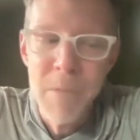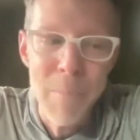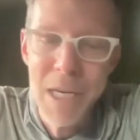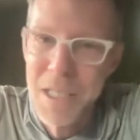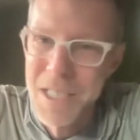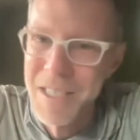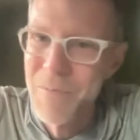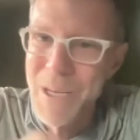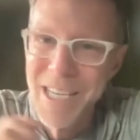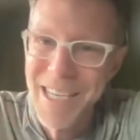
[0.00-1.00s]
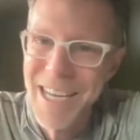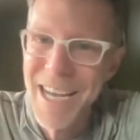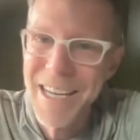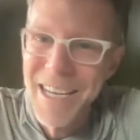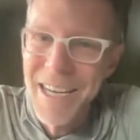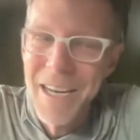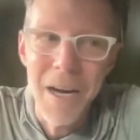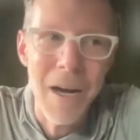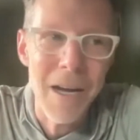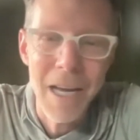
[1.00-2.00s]
because we can get
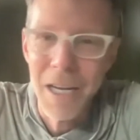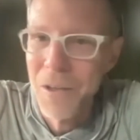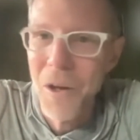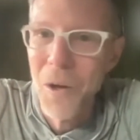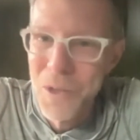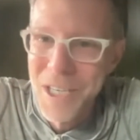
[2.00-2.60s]
kind of lulled